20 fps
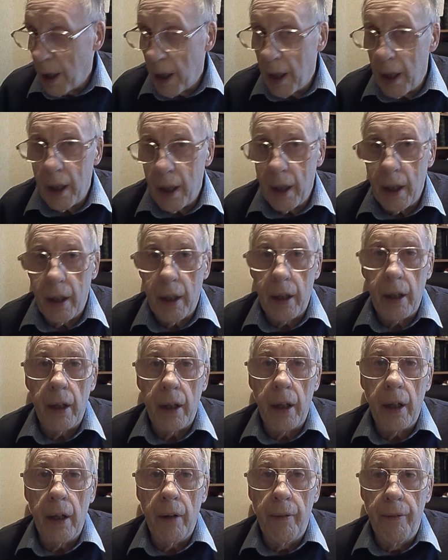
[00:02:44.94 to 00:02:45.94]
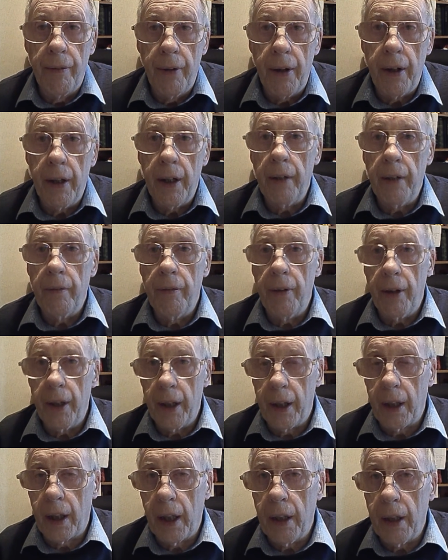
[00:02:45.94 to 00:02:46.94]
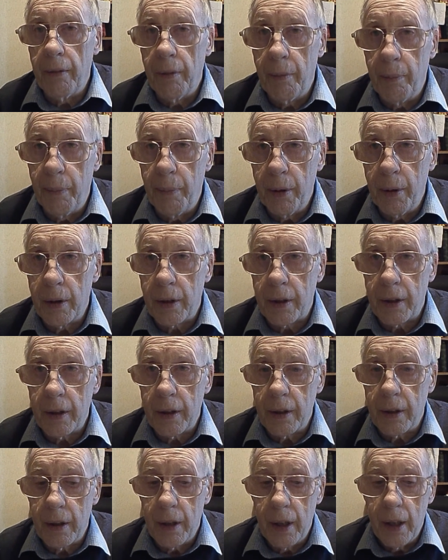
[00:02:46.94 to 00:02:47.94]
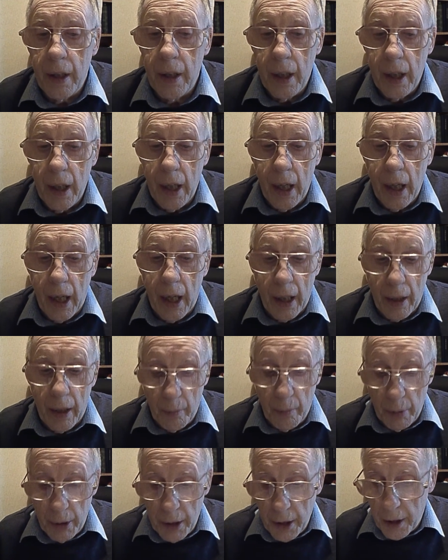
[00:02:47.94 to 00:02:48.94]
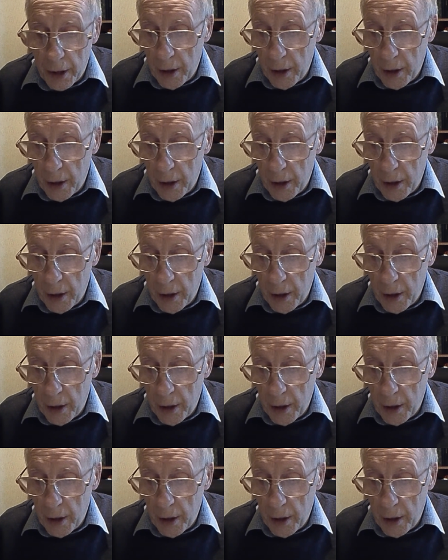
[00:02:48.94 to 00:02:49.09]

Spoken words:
a very, very clever person, and Mrs.